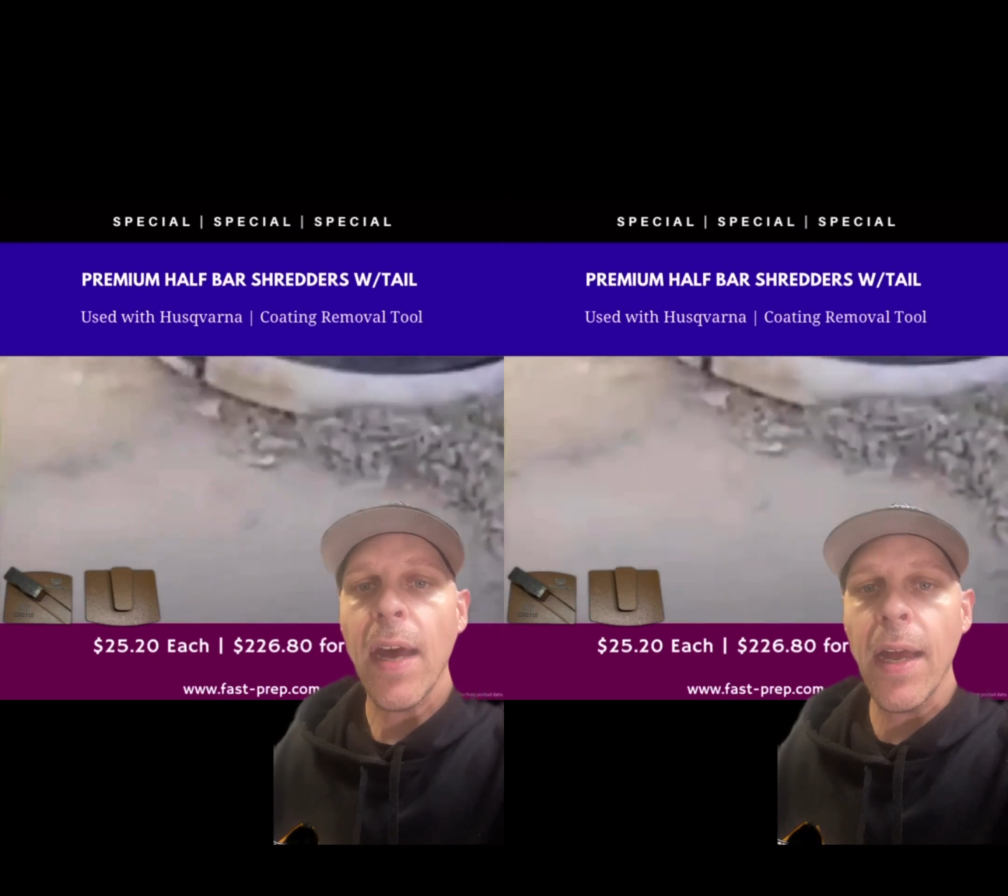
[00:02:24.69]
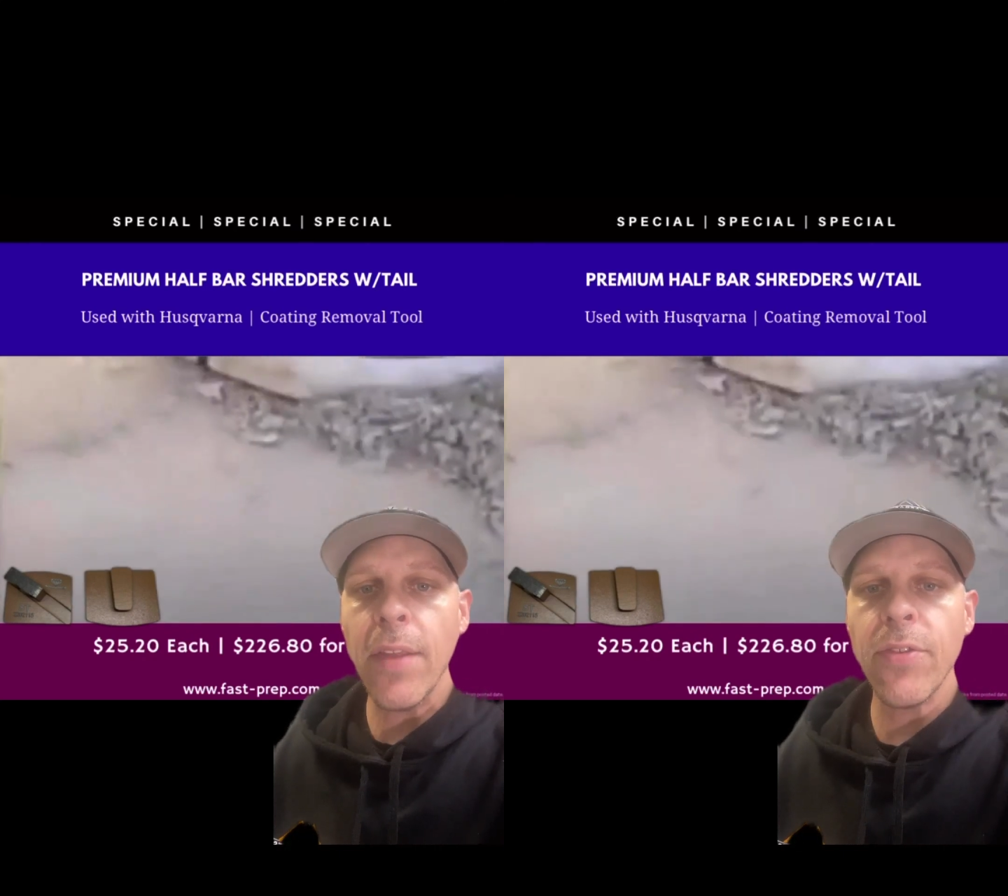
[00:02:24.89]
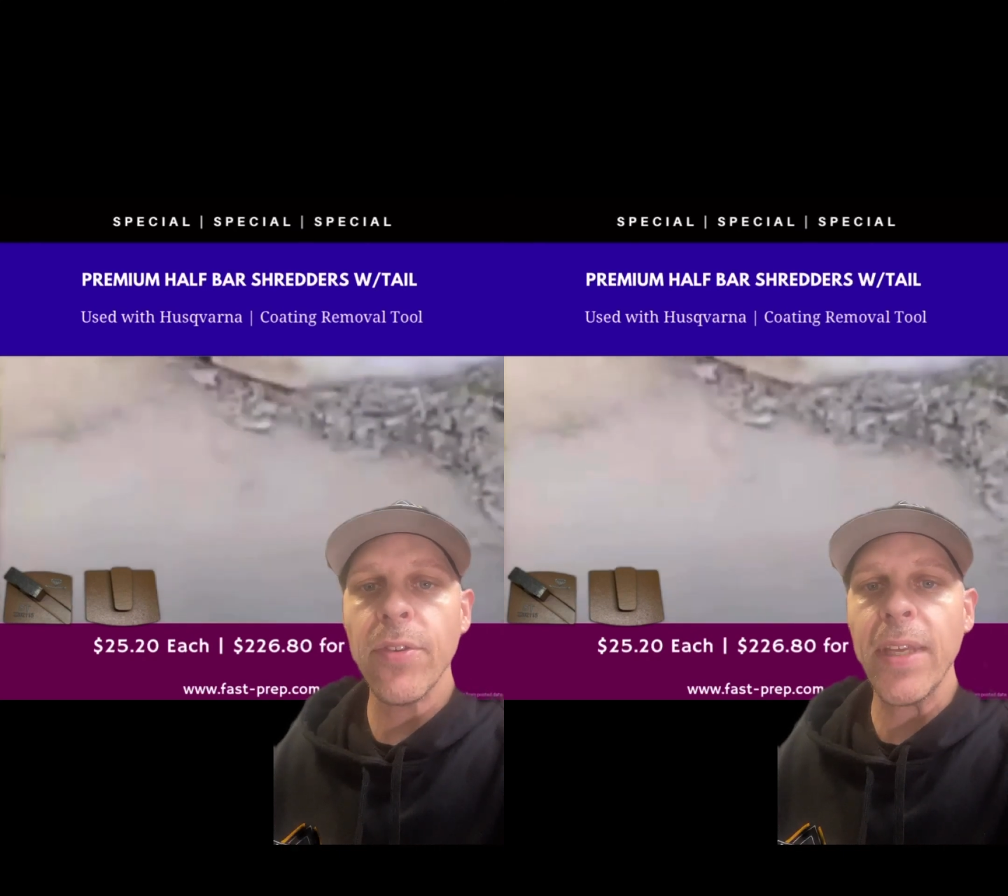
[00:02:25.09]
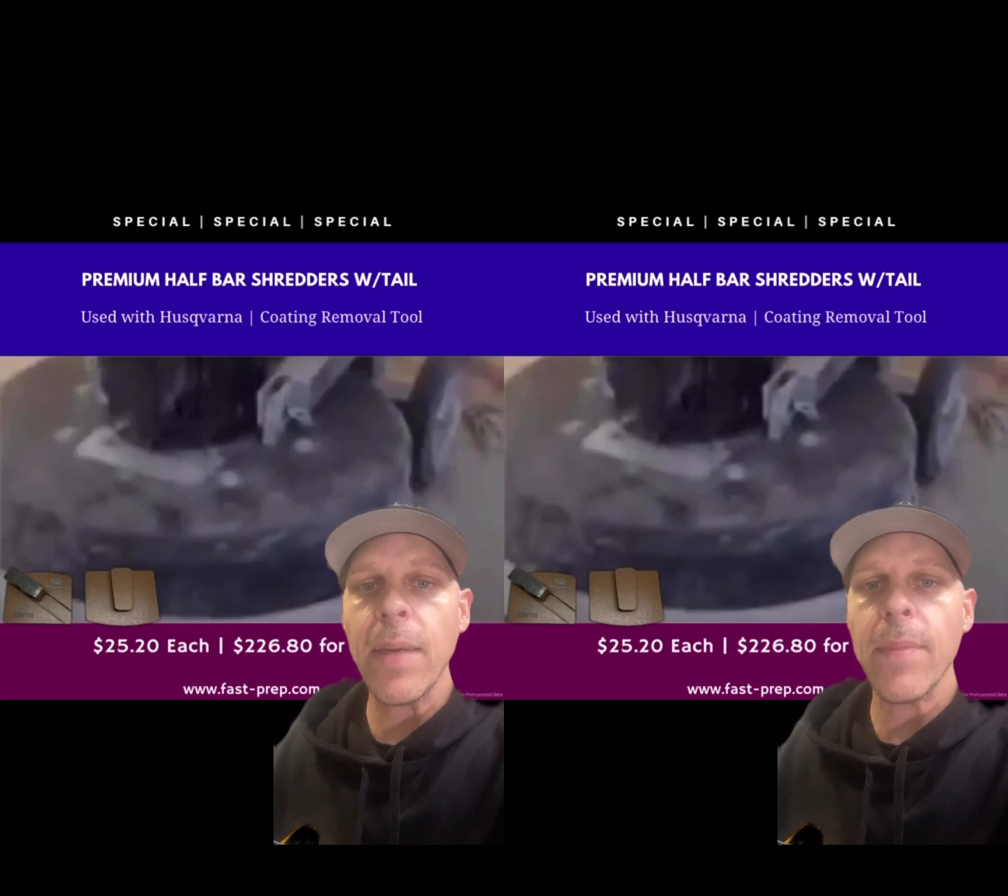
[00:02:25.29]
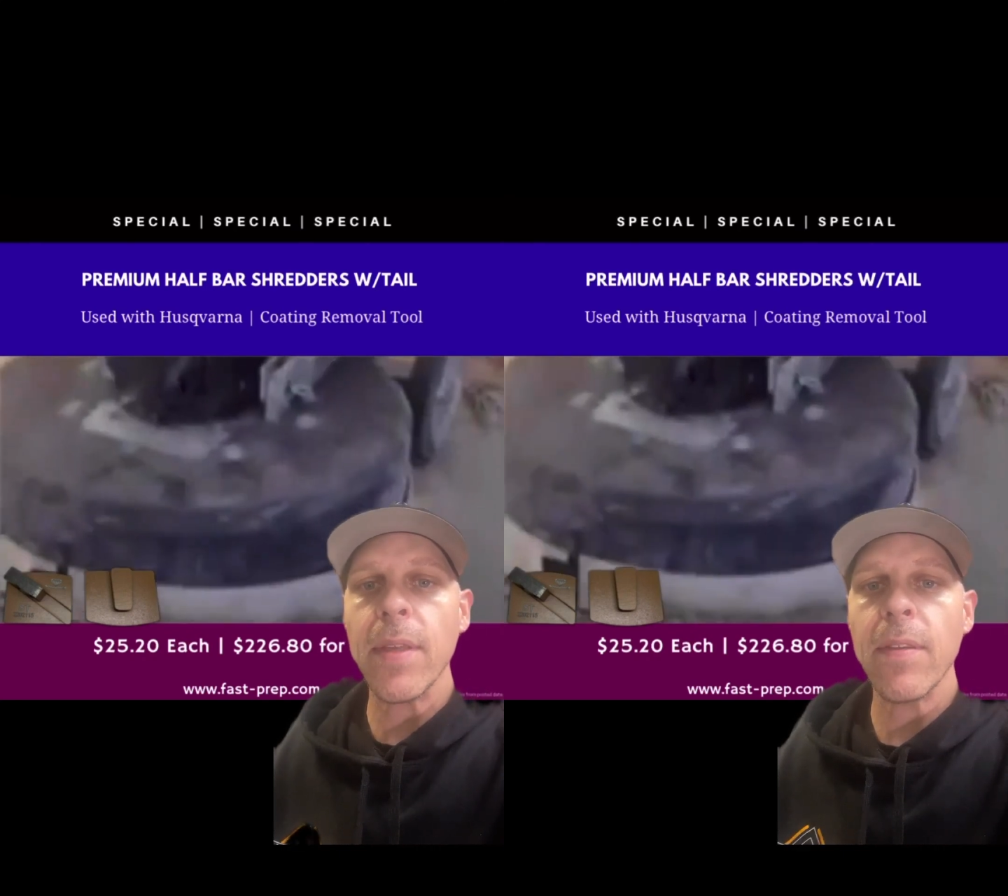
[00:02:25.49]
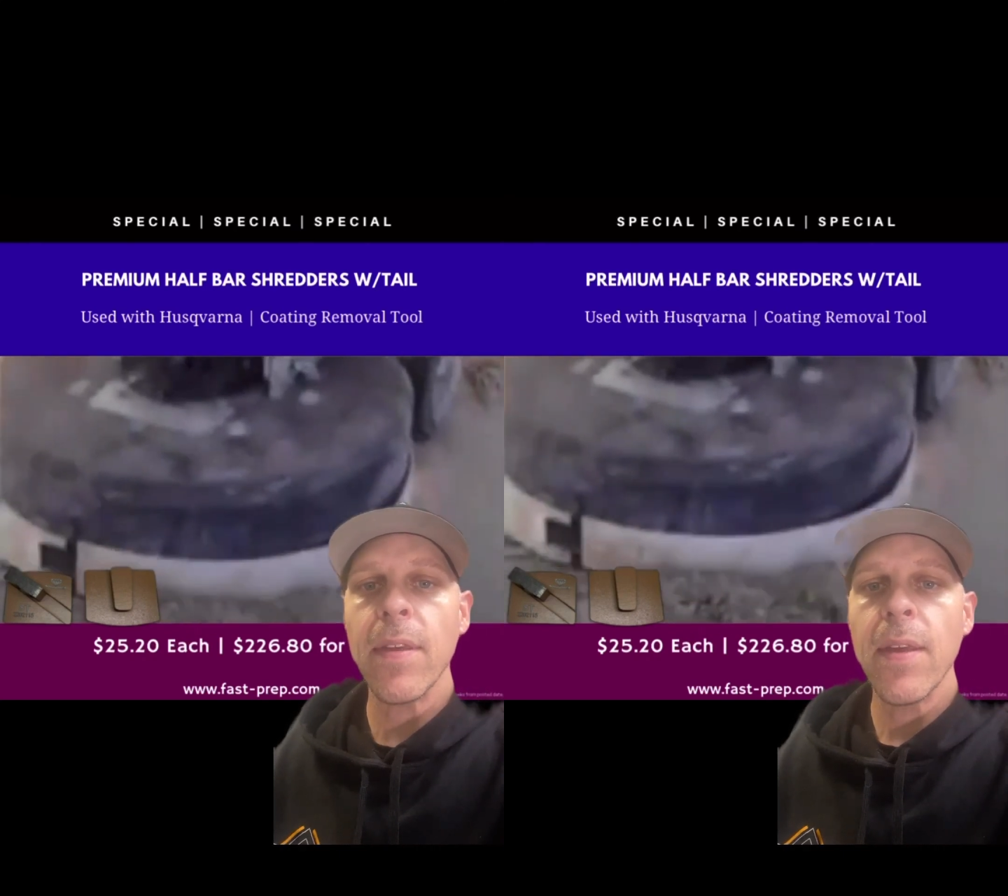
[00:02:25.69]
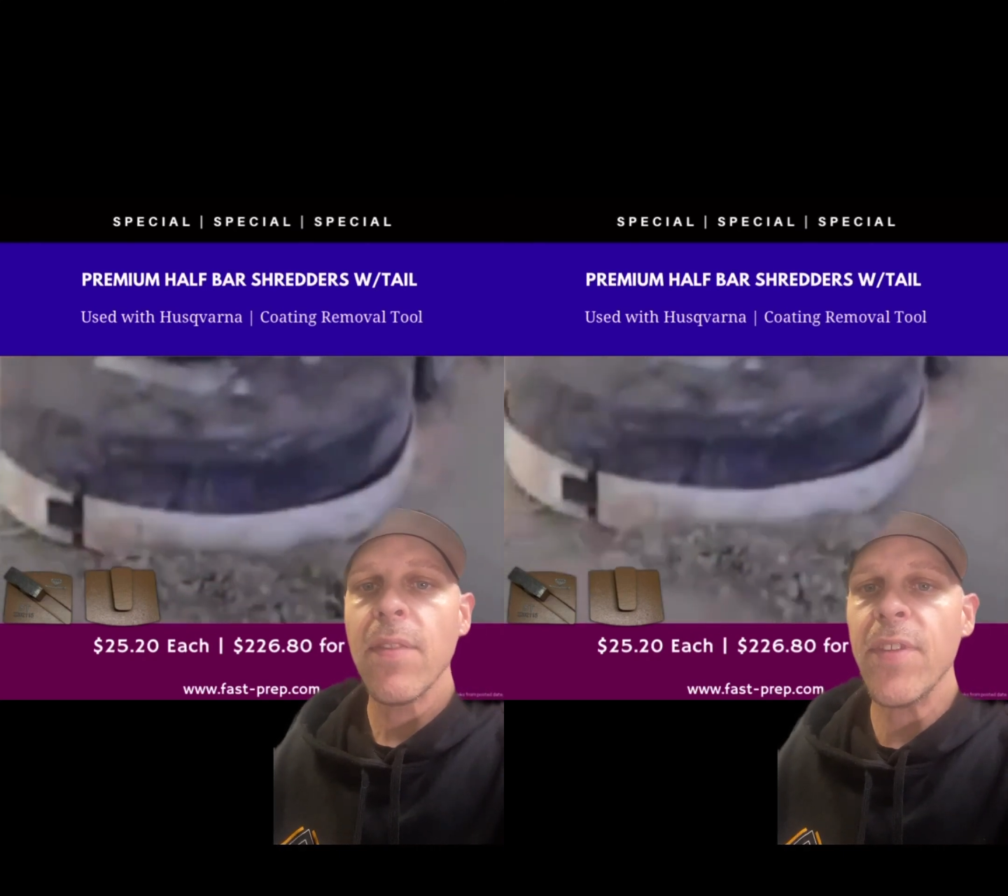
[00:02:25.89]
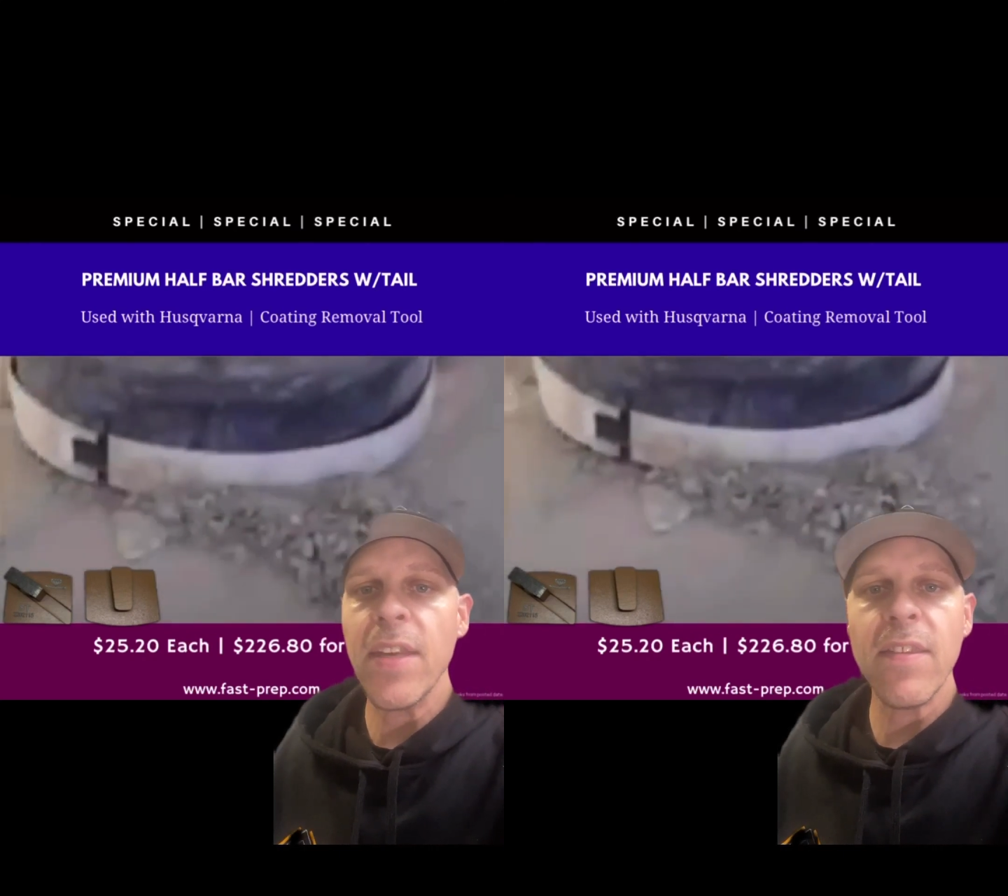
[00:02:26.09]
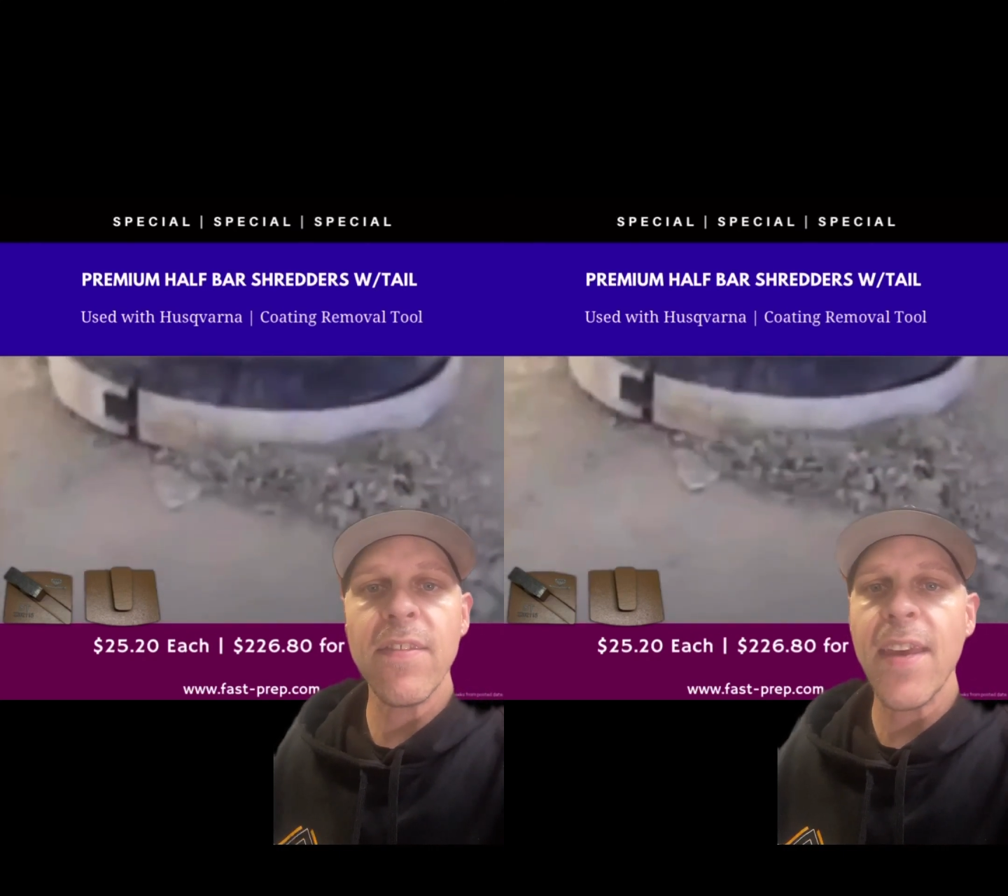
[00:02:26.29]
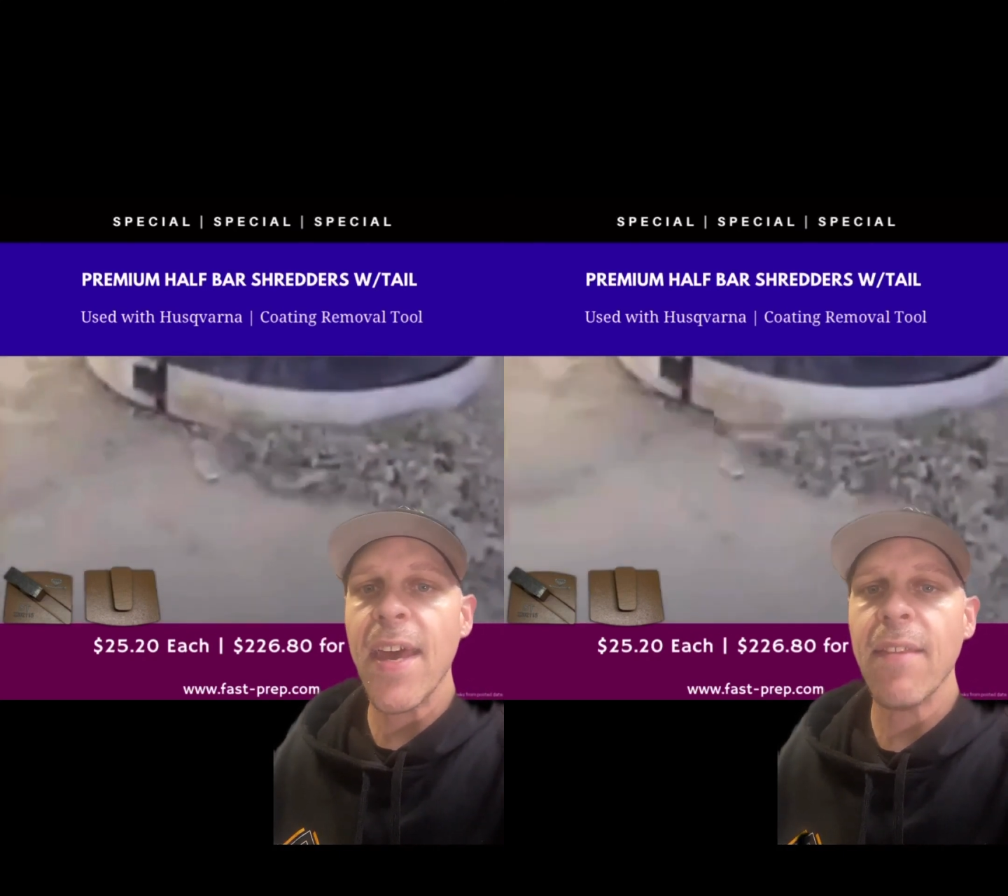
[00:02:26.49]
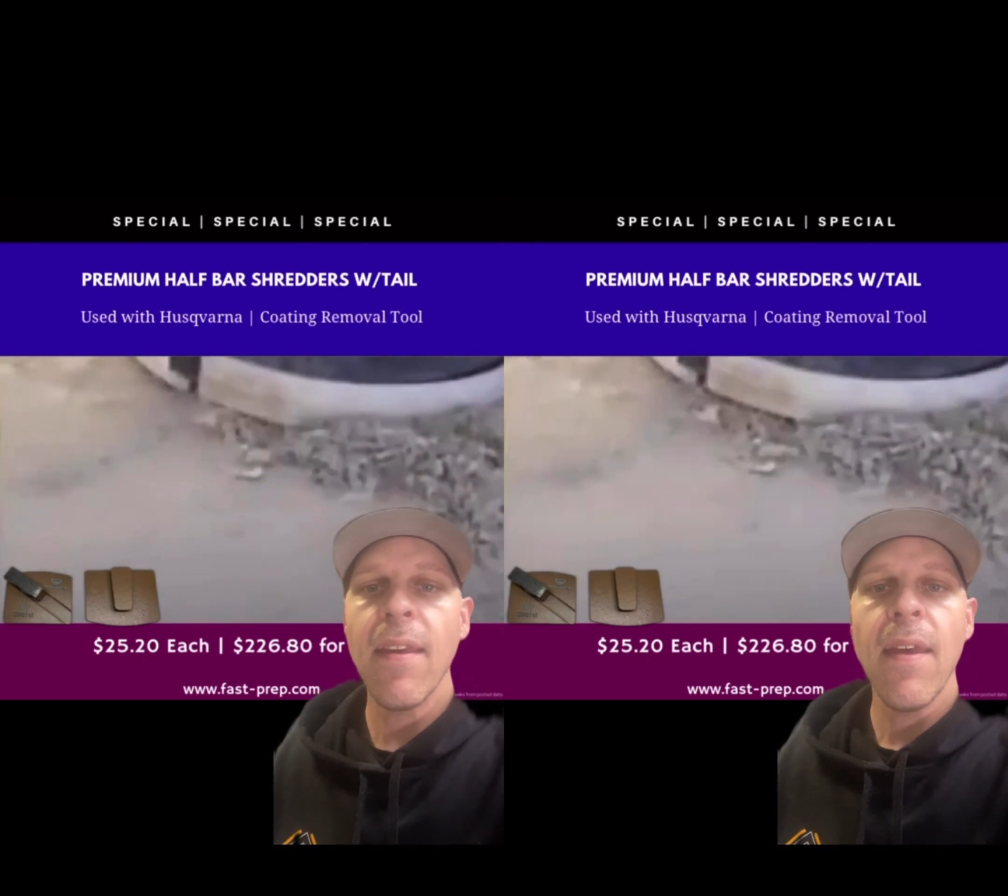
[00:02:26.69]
underlayment, thin set,